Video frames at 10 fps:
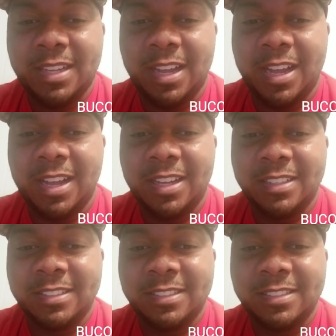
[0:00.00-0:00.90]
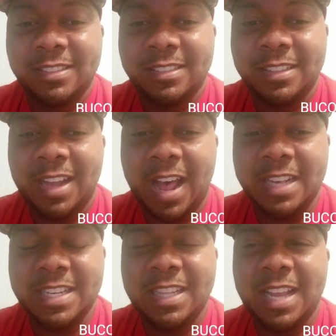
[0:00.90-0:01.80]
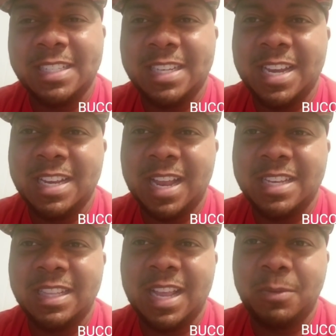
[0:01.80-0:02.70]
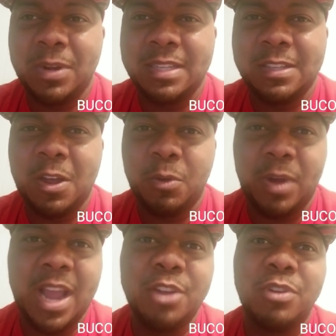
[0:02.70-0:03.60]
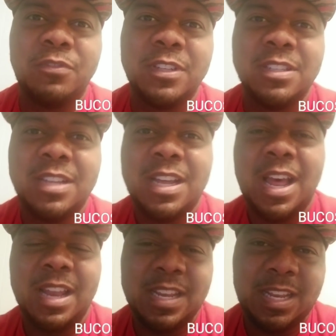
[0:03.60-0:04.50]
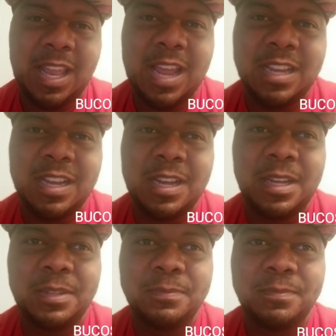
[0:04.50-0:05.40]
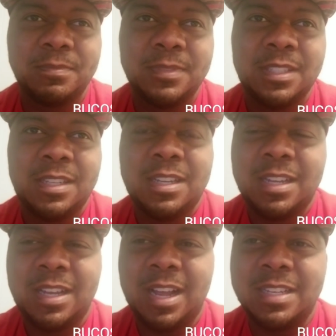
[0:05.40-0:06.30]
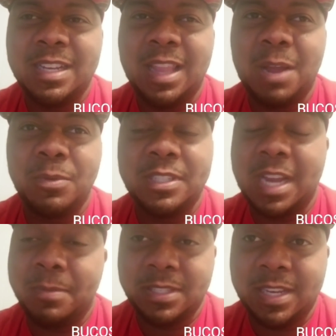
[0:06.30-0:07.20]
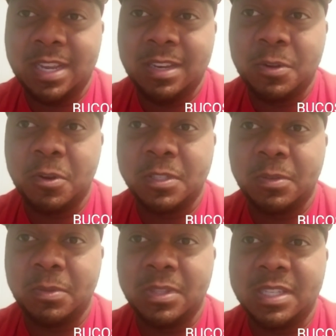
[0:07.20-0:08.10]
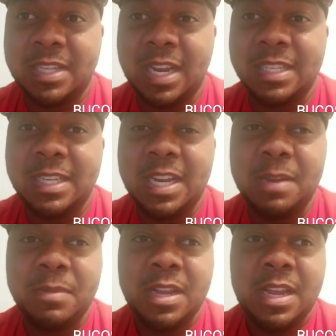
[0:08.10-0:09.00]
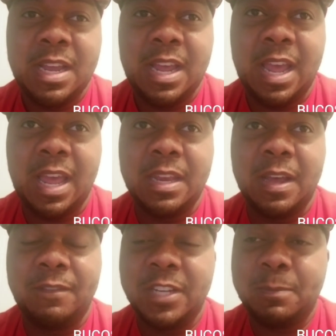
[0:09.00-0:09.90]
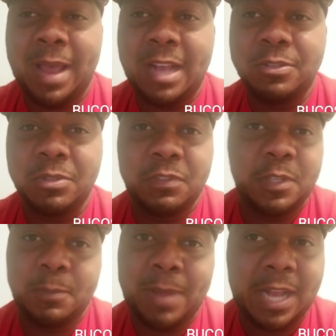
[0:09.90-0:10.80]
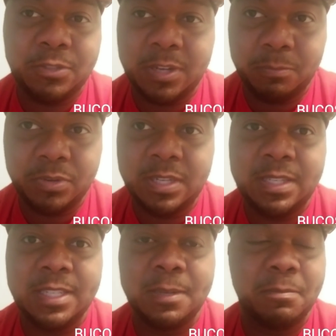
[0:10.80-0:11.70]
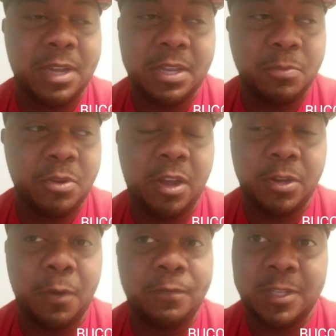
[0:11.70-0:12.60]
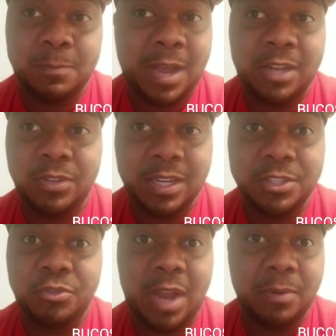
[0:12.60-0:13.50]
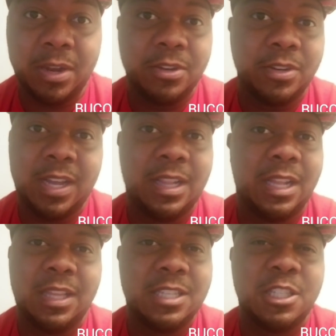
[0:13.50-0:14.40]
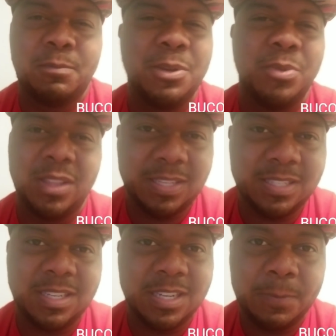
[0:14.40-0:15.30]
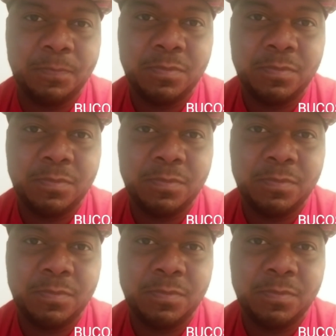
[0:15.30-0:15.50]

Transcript: uh, I did like seeing, I did like what I saw Ryan Griffin. I did like, uh, I did like what Jameis did, and of course, on, with the second team. And uh, Fitzpatrick was Fitzpatrick in preseason, but we all know Fitzpatrick and his track record, okay? Like, let's just be realistic here.